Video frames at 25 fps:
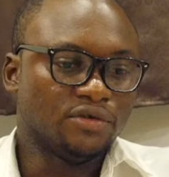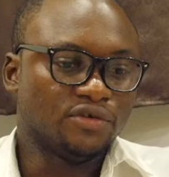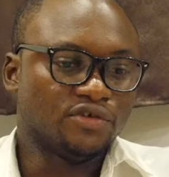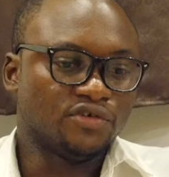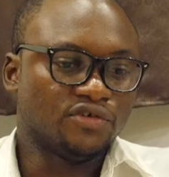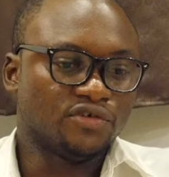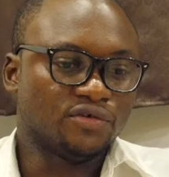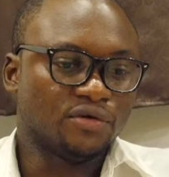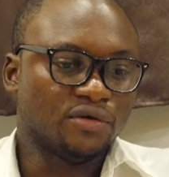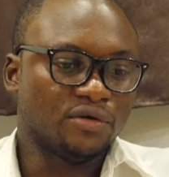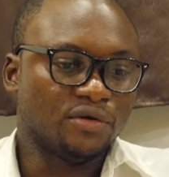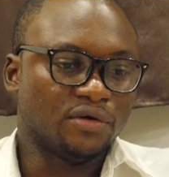
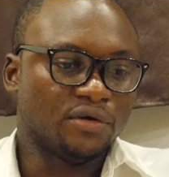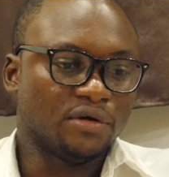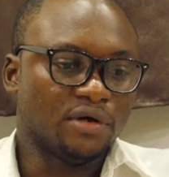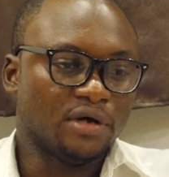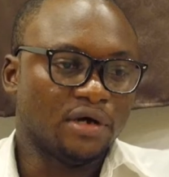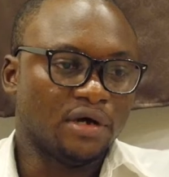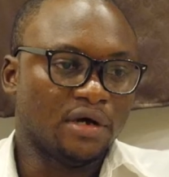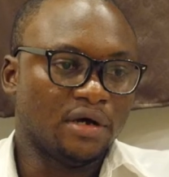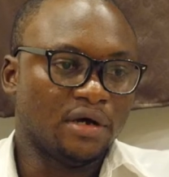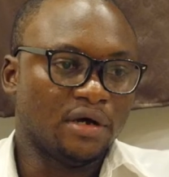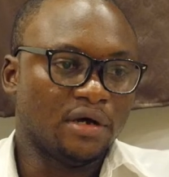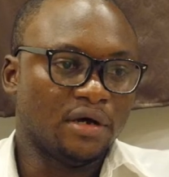So
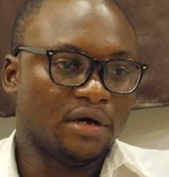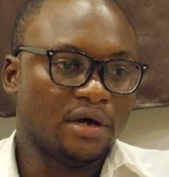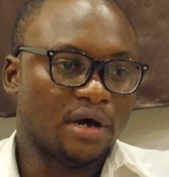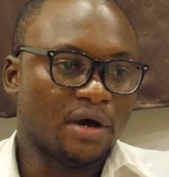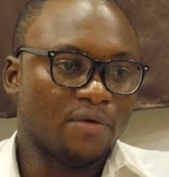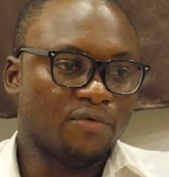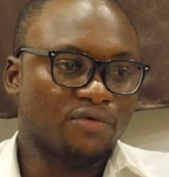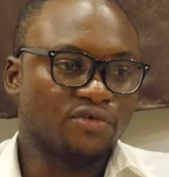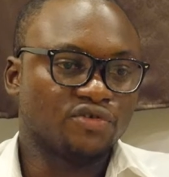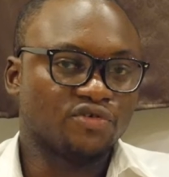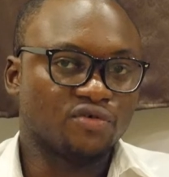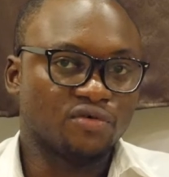
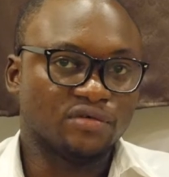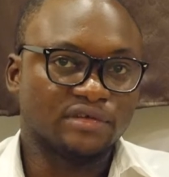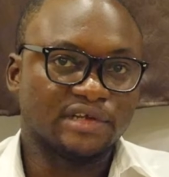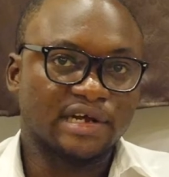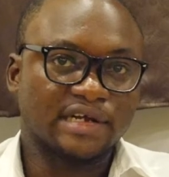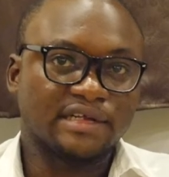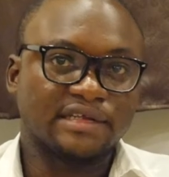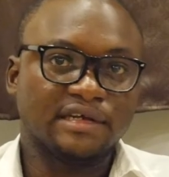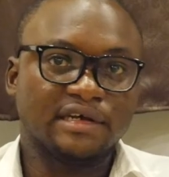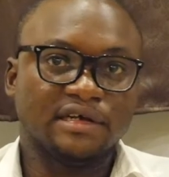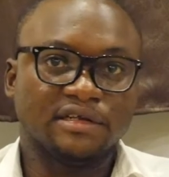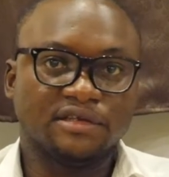I was
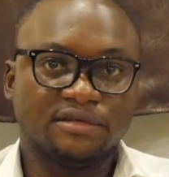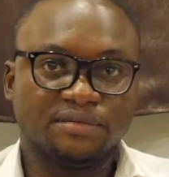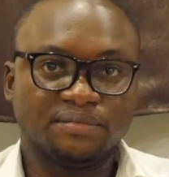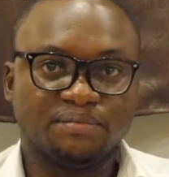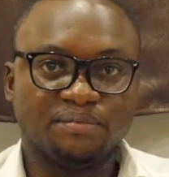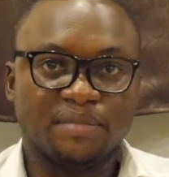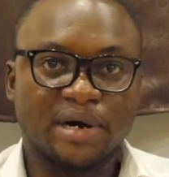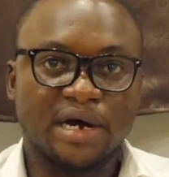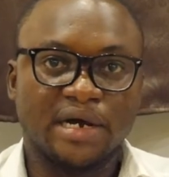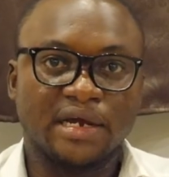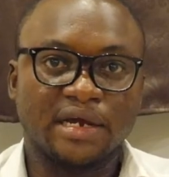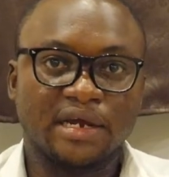contacted
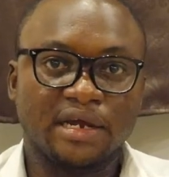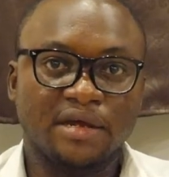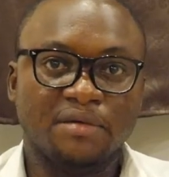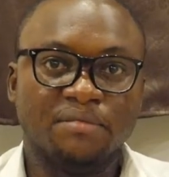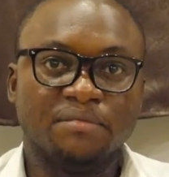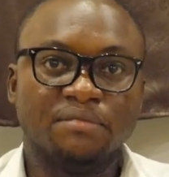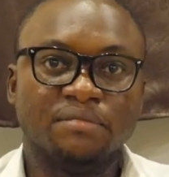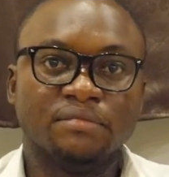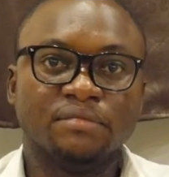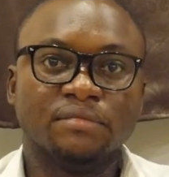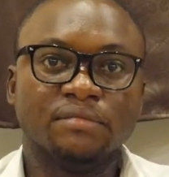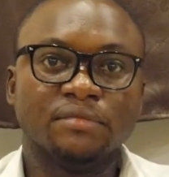by
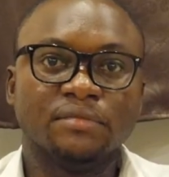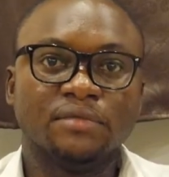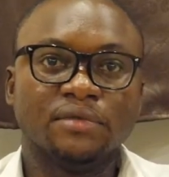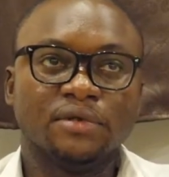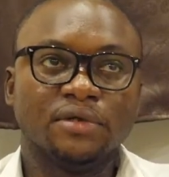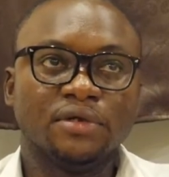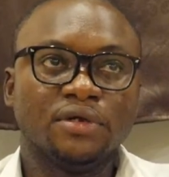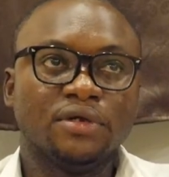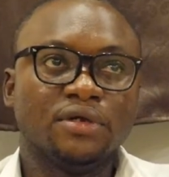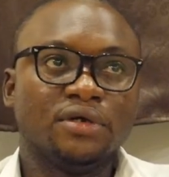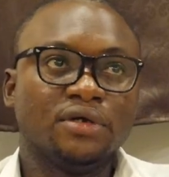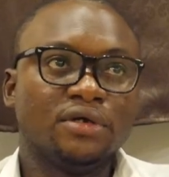him
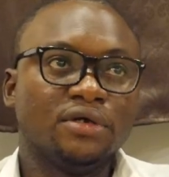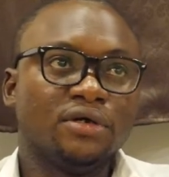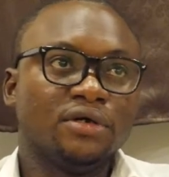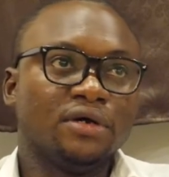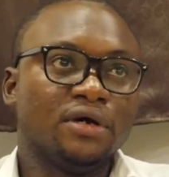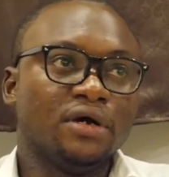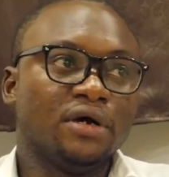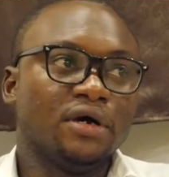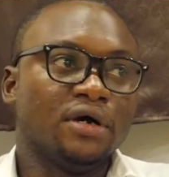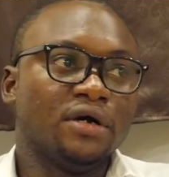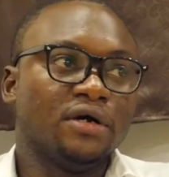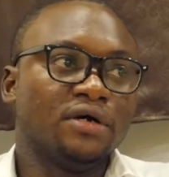
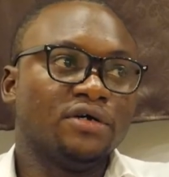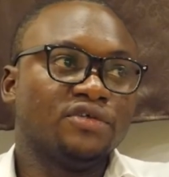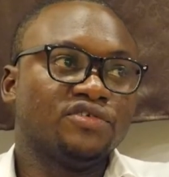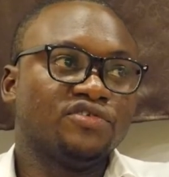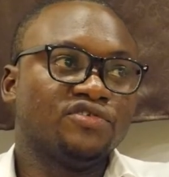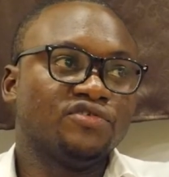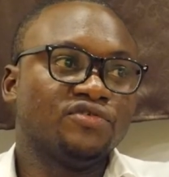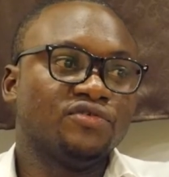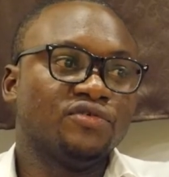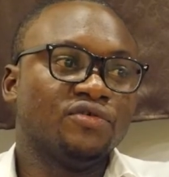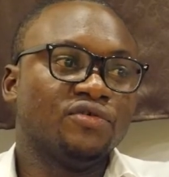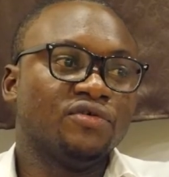
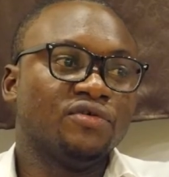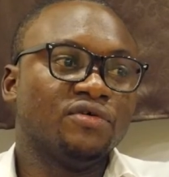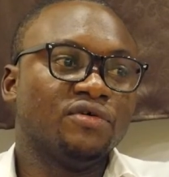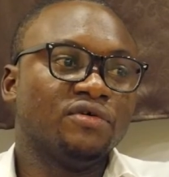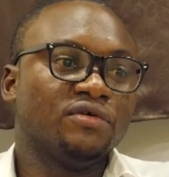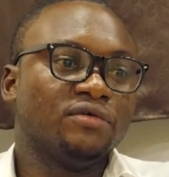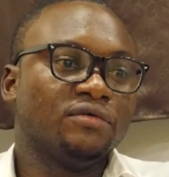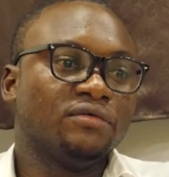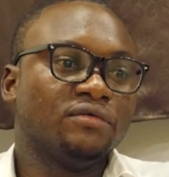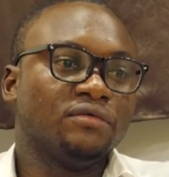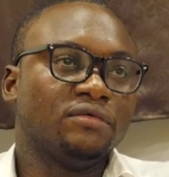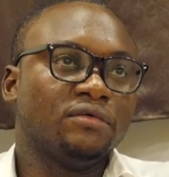to
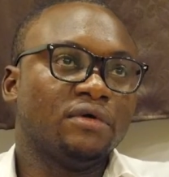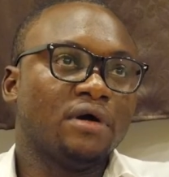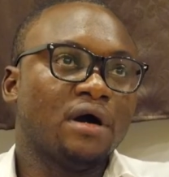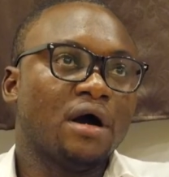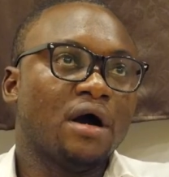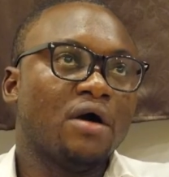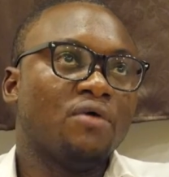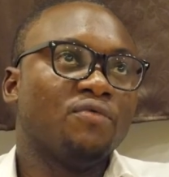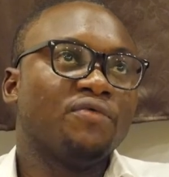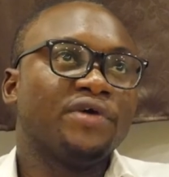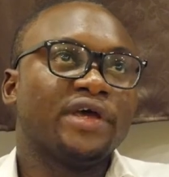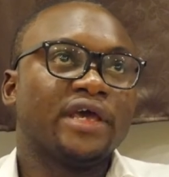know
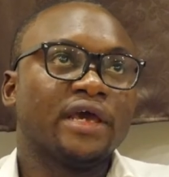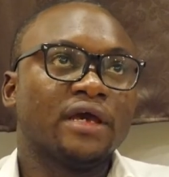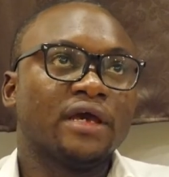what we